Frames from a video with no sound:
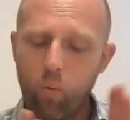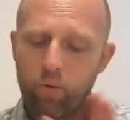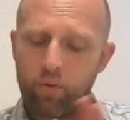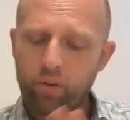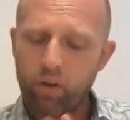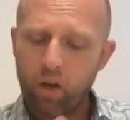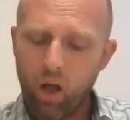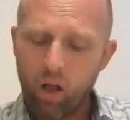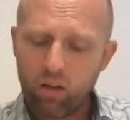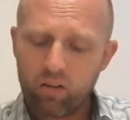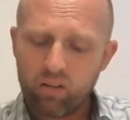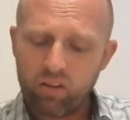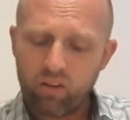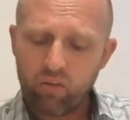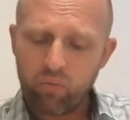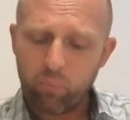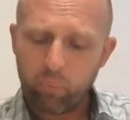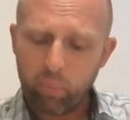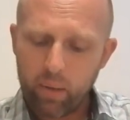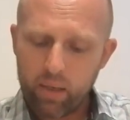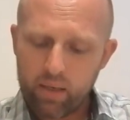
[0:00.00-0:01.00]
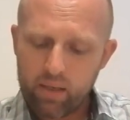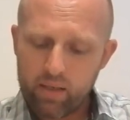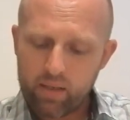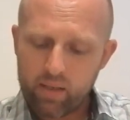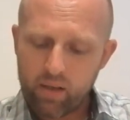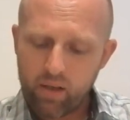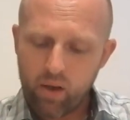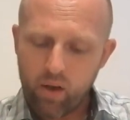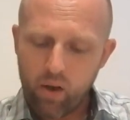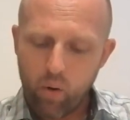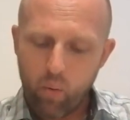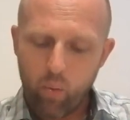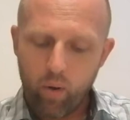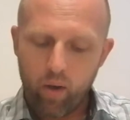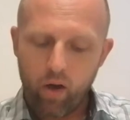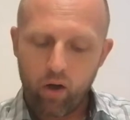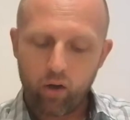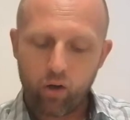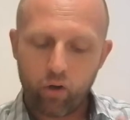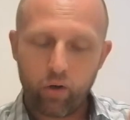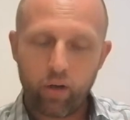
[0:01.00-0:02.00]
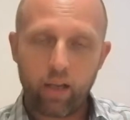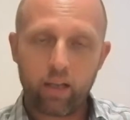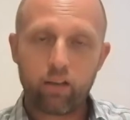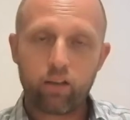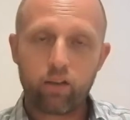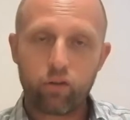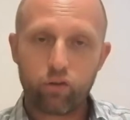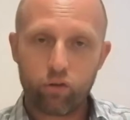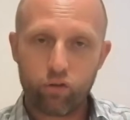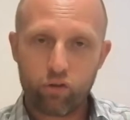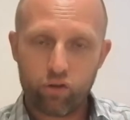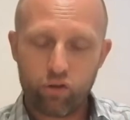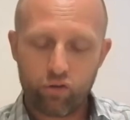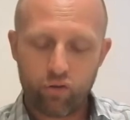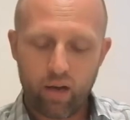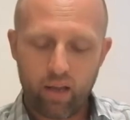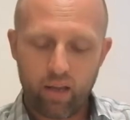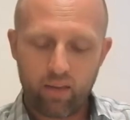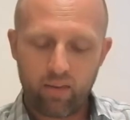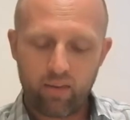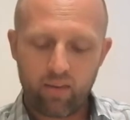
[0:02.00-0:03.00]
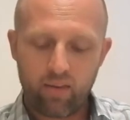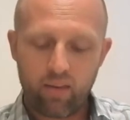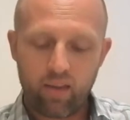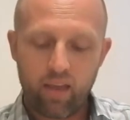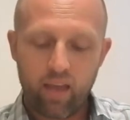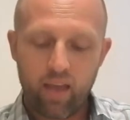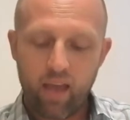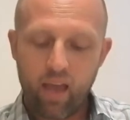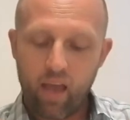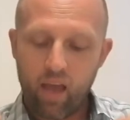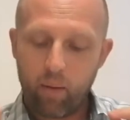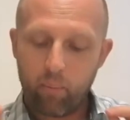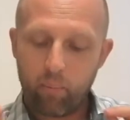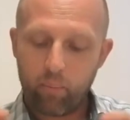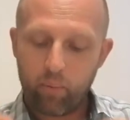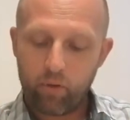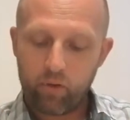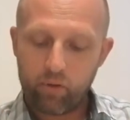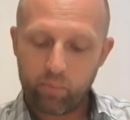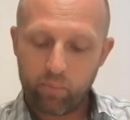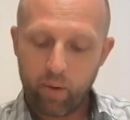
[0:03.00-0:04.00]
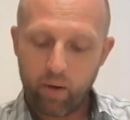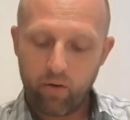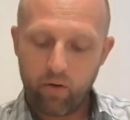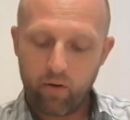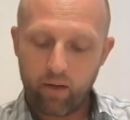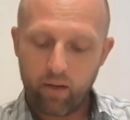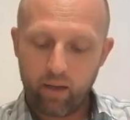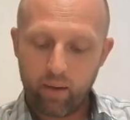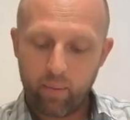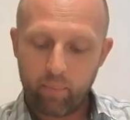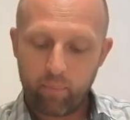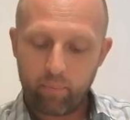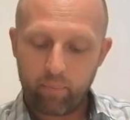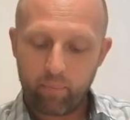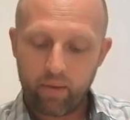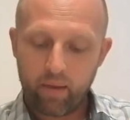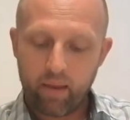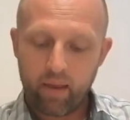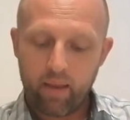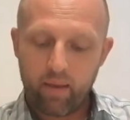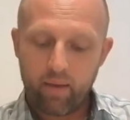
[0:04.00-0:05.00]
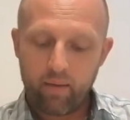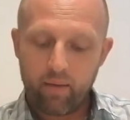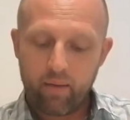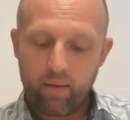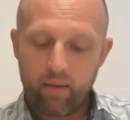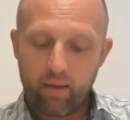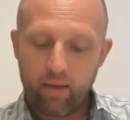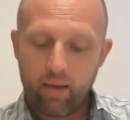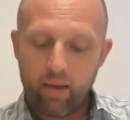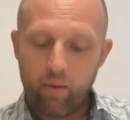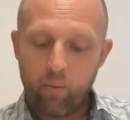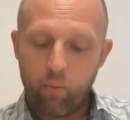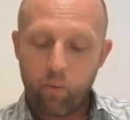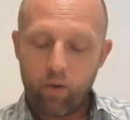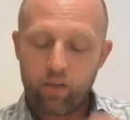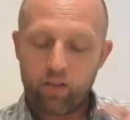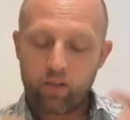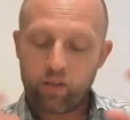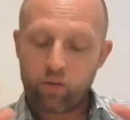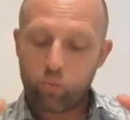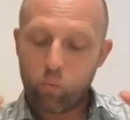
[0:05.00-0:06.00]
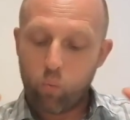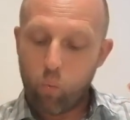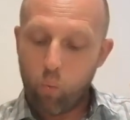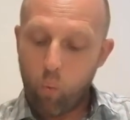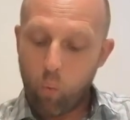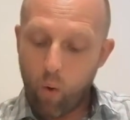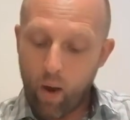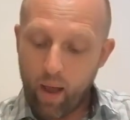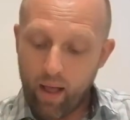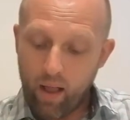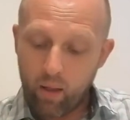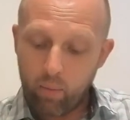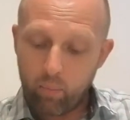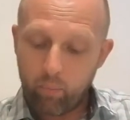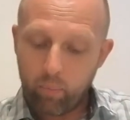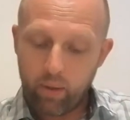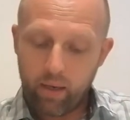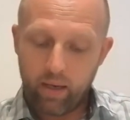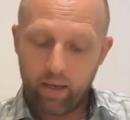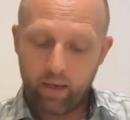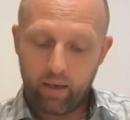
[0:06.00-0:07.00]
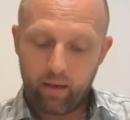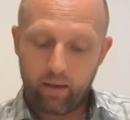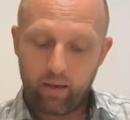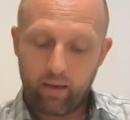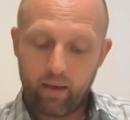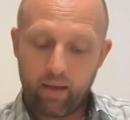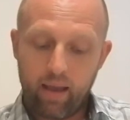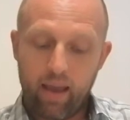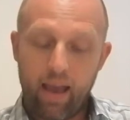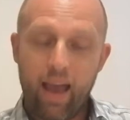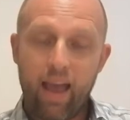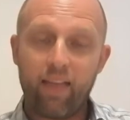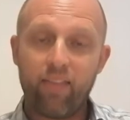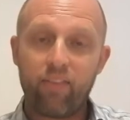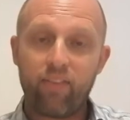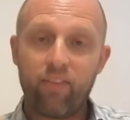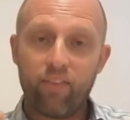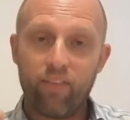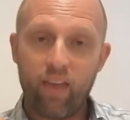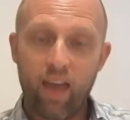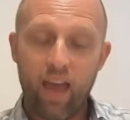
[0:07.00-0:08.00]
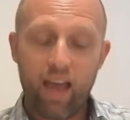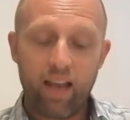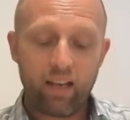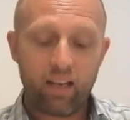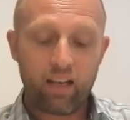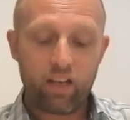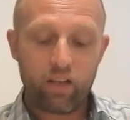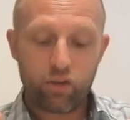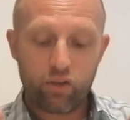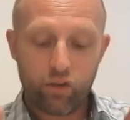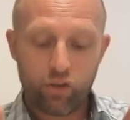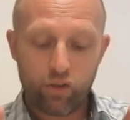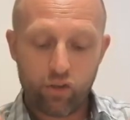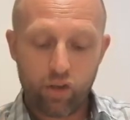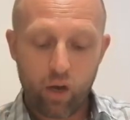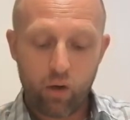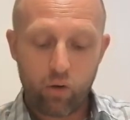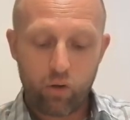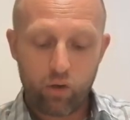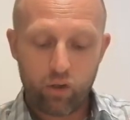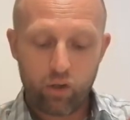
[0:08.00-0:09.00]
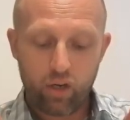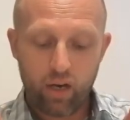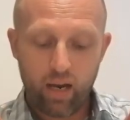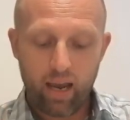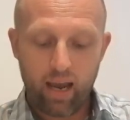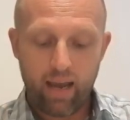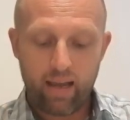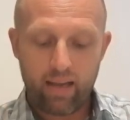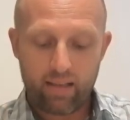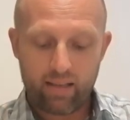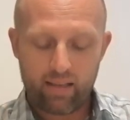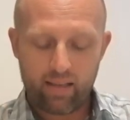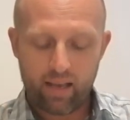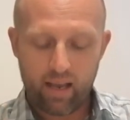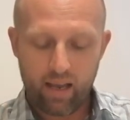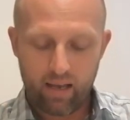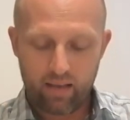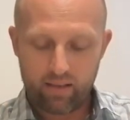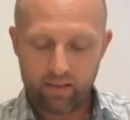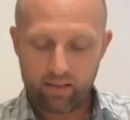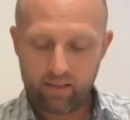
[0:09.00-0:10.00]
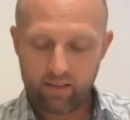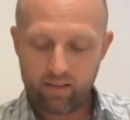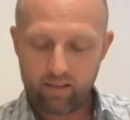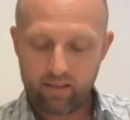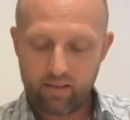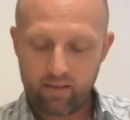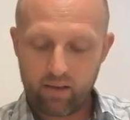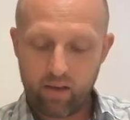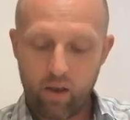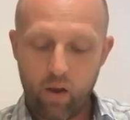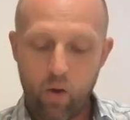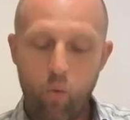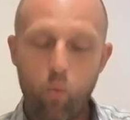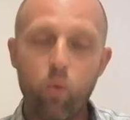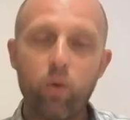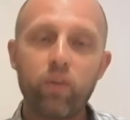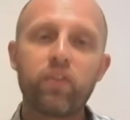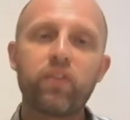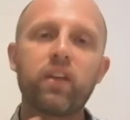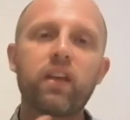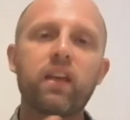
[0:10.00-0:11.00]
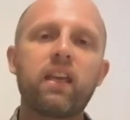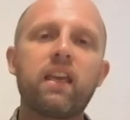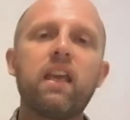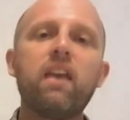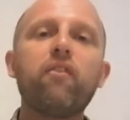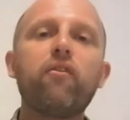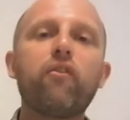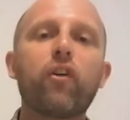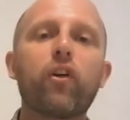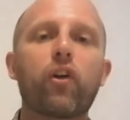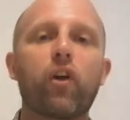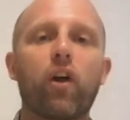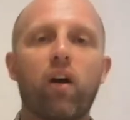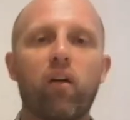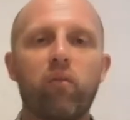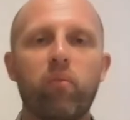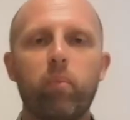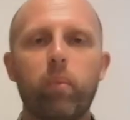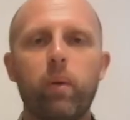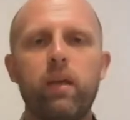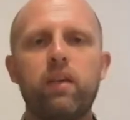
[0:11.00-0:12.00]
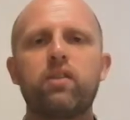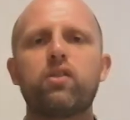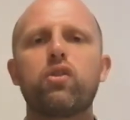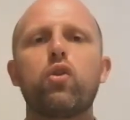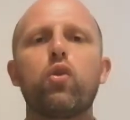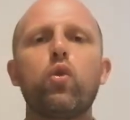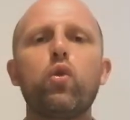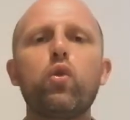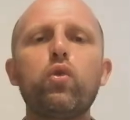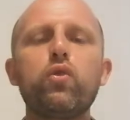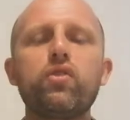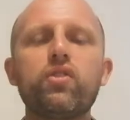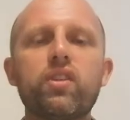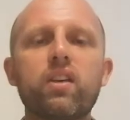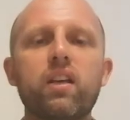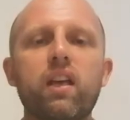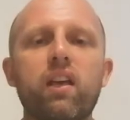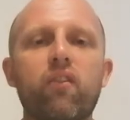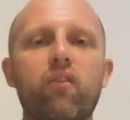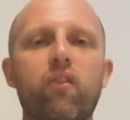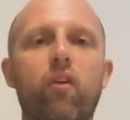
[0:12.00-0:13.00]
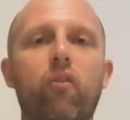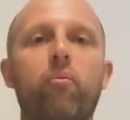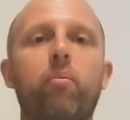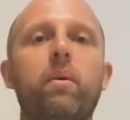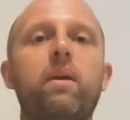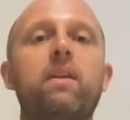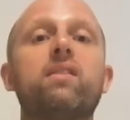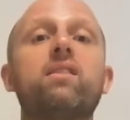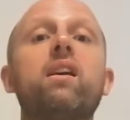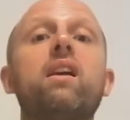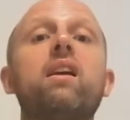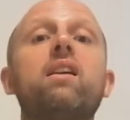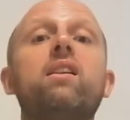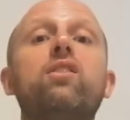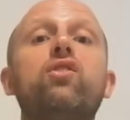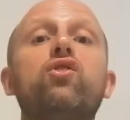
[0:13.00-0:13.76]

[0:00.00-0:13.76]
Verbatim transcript: With an altar of peace, we are connected to strength and prosperity, which is well being, and that associates us with the giver of peace. Who is the giver of peace?